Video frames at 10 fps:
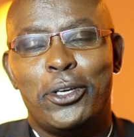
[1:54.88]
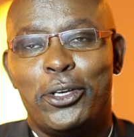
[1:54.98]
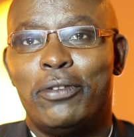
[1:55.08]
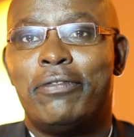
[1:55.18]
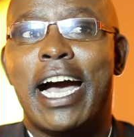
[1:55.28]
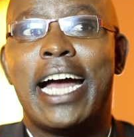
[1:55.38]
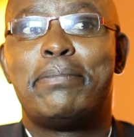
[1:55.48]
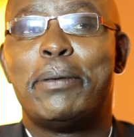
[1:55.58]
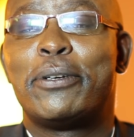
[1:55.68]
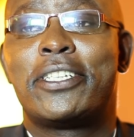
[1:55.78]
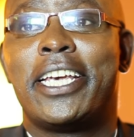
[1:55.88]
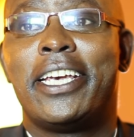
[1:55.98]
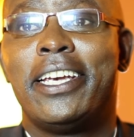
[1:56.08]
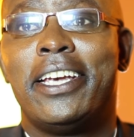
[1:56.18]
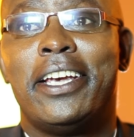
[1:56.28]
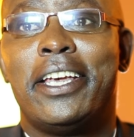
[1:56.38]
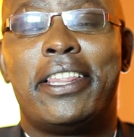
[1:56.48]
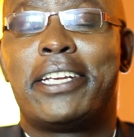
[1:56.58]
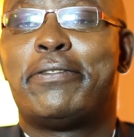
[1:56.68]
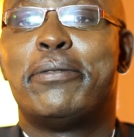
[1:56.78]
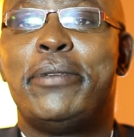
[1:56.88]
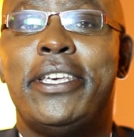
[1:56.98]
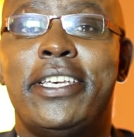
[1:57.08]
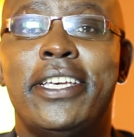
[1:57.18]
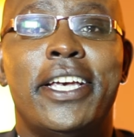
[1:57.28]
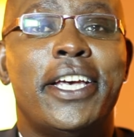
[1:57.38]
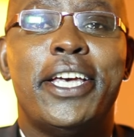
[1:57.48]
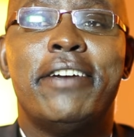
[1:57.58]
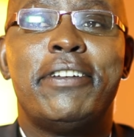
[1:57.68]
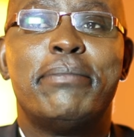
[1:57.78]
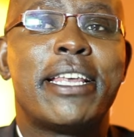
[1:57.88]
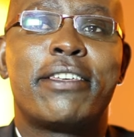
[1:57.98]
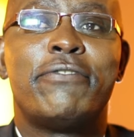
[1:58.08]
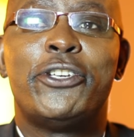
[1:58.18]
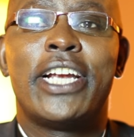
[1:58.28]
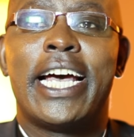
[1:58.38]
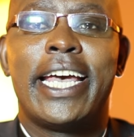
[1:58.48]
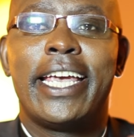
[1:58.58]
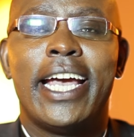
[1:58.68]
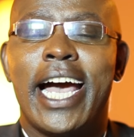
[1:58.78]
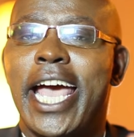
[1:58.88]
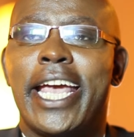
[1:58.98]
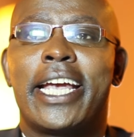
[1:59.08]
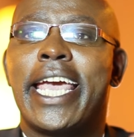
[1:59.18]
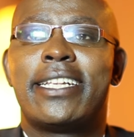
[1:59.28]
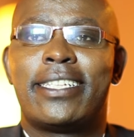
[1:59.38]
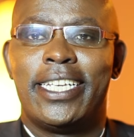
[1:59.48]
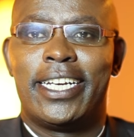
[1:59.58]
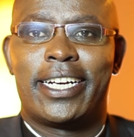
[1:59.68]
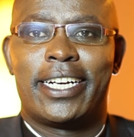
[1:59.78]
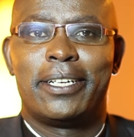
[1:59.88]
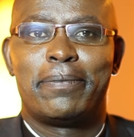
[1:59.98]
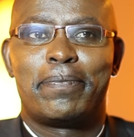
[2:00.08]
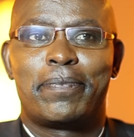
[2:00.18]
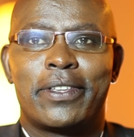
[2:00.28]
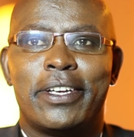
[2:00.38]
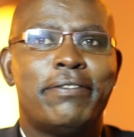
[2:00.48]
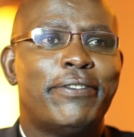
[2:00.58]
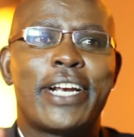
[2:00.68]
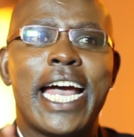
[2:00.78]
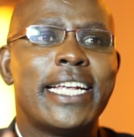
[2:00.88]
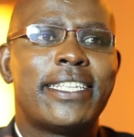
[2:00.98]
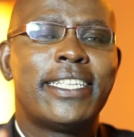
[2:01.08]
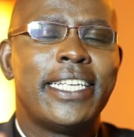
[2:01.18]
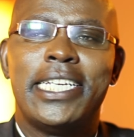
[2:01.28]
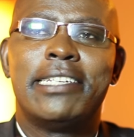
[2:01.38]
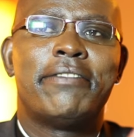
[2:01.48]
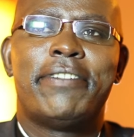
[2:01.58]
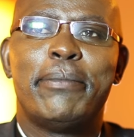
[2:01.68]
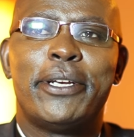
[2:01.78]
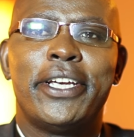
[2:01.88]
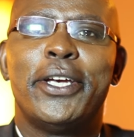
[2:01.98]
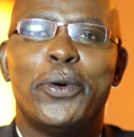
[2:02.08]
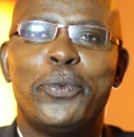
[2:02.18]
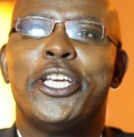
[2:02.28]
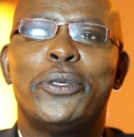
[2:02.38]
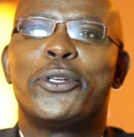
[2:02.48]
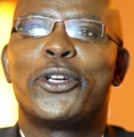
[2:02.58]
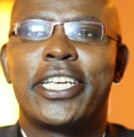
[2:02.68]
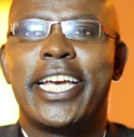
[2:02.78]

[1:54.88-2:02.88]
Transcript: You've heard people say that for me, every month of July, I get sick. For us, in our family, we do not